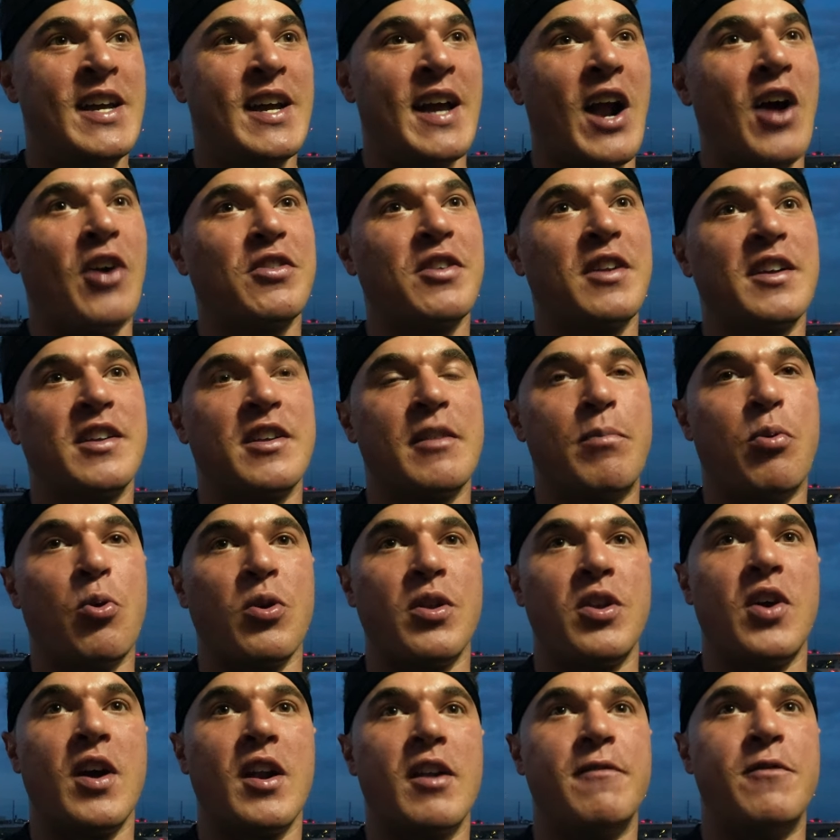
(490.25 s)
I also think it's important
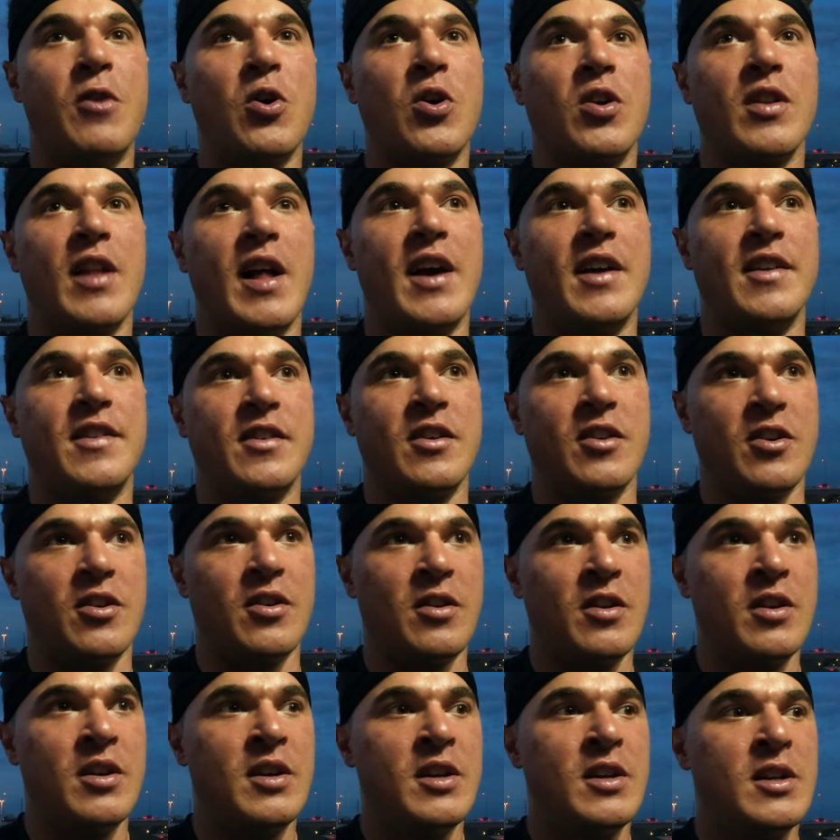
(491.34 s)
that you got to vocalize
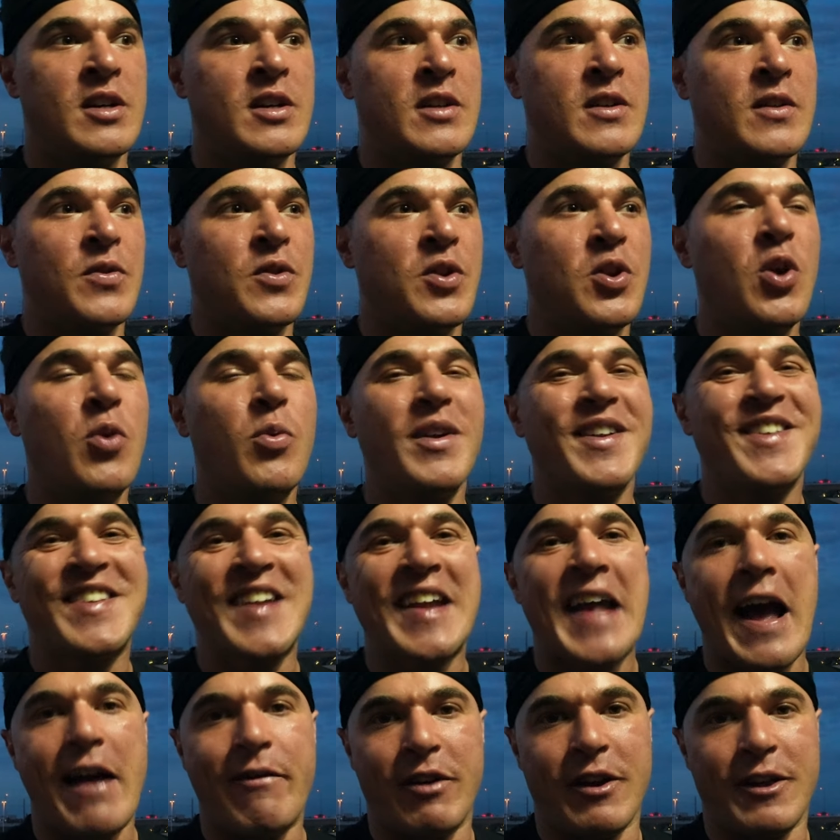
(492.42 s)
your, you don't want to
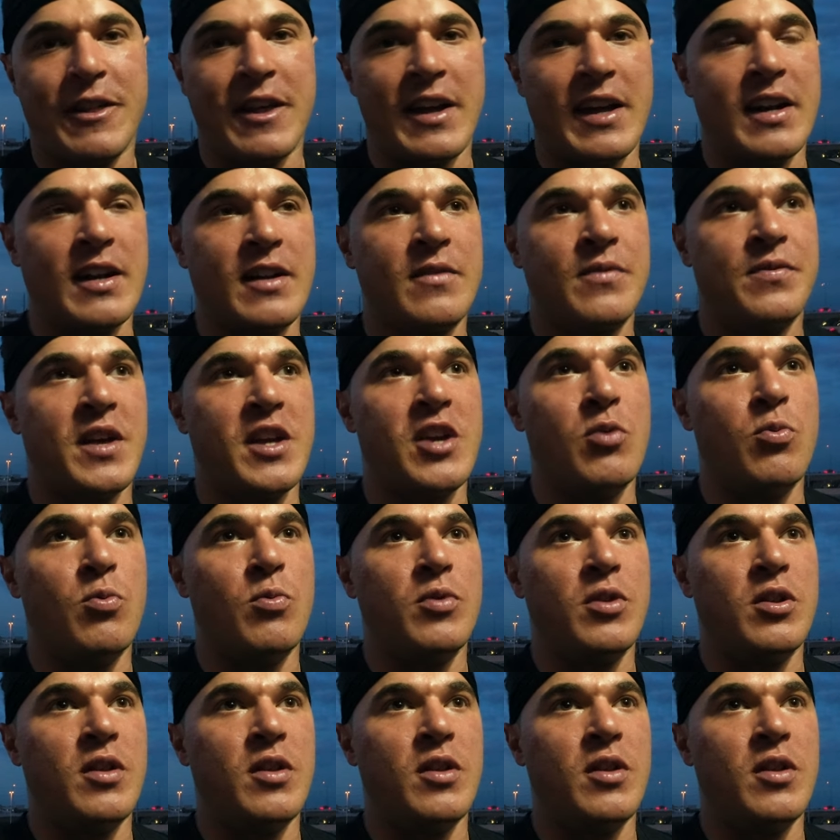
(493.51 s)
say everything that you,